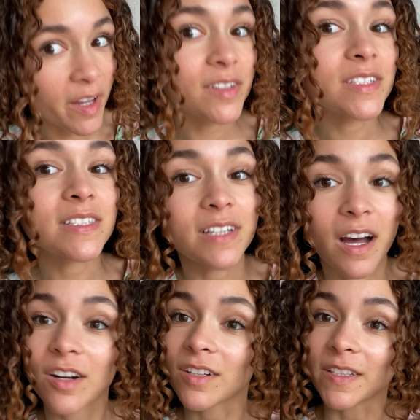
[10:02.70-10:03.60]
does
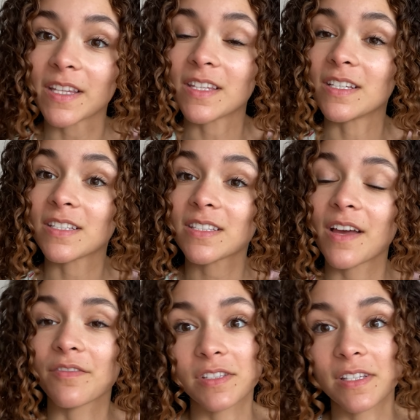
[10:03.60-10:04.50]
not grow like this
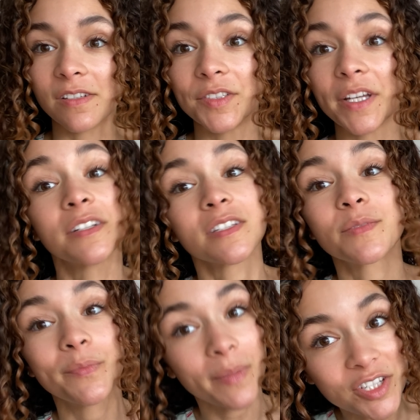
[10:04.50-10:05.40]
every single day, and
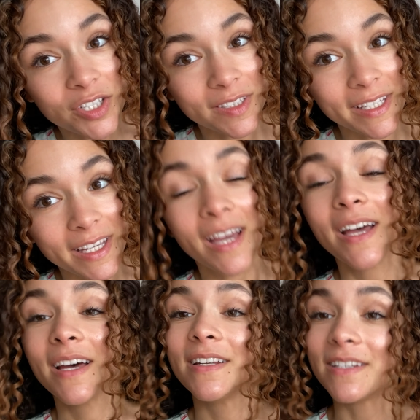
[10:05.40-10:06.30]
especially
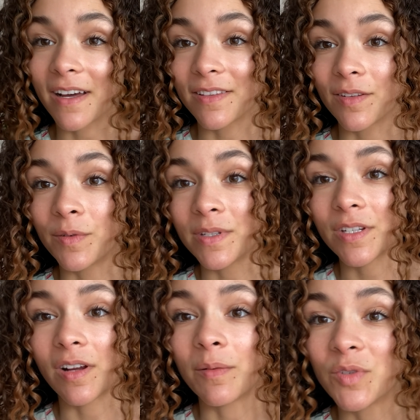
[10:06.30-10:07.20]
not in the
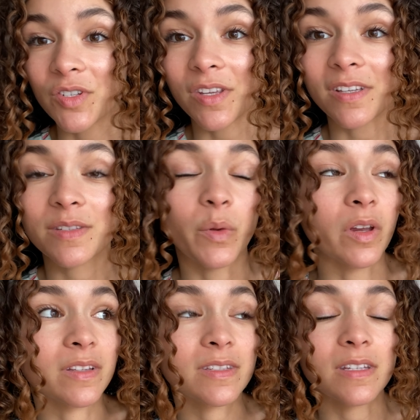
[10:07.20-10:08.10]
winter. I'm usually
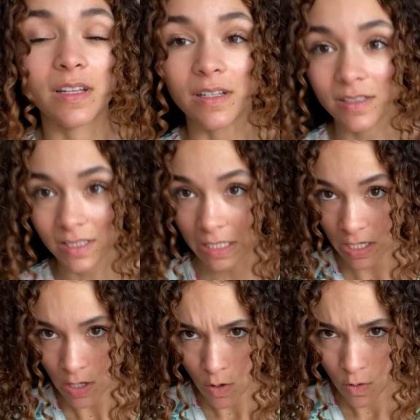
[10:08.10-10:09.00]
experiencing
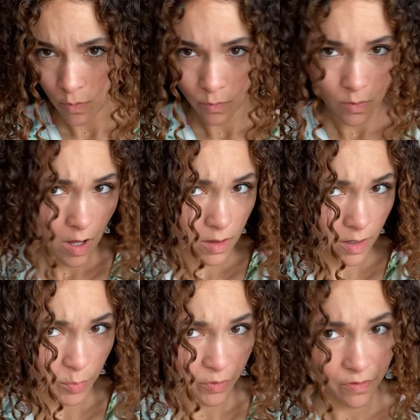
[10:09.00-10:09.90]
a
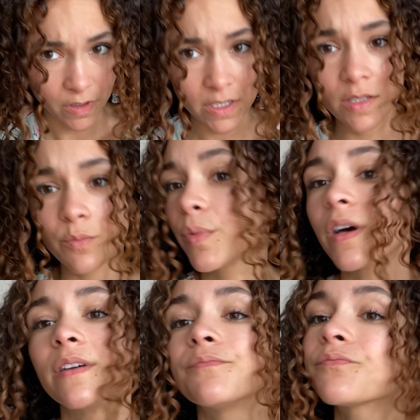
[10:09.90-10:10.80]
lot more frizz,
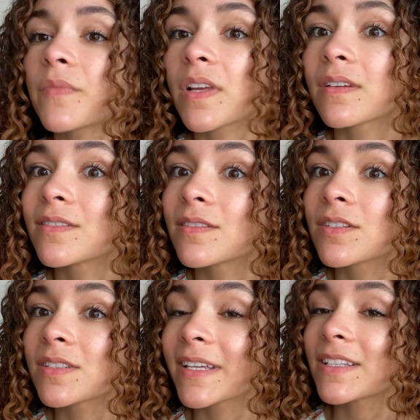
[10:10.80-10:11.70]
but it
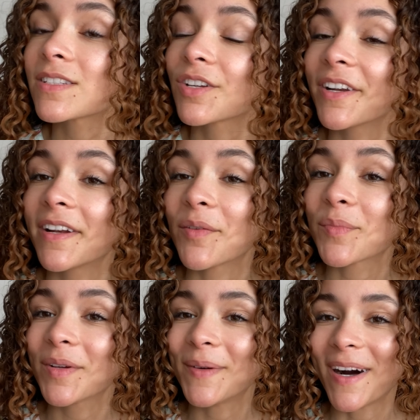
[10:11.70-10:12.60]
looks like it's turning out
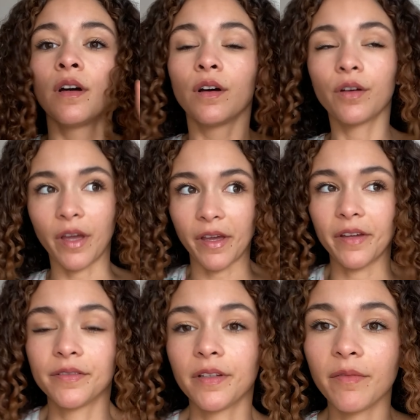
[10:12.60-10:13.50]
pretty well. Okay,
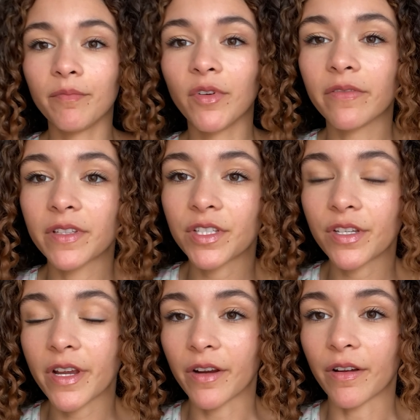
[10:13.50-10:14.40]
I moved this
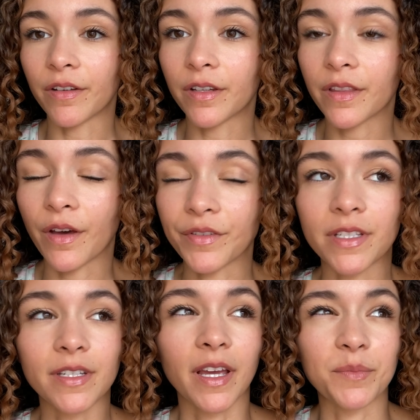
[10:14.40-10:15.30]
chair around
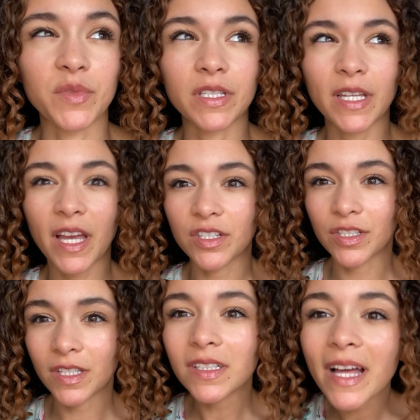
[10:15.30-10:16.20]
1,000 times to
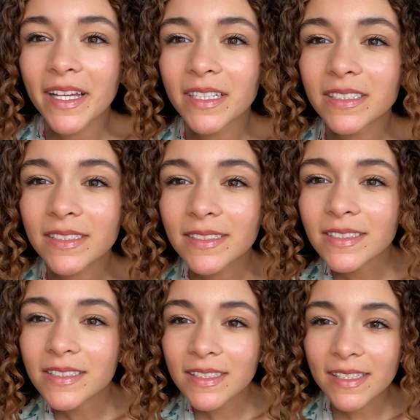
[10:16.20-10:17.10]
catch the light
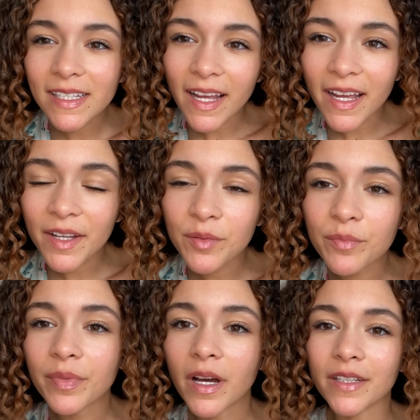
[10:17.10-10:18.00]
today,
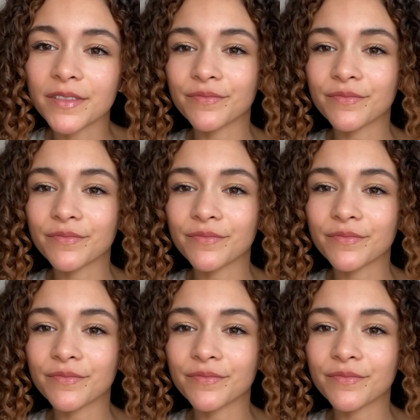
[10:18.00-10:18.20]
but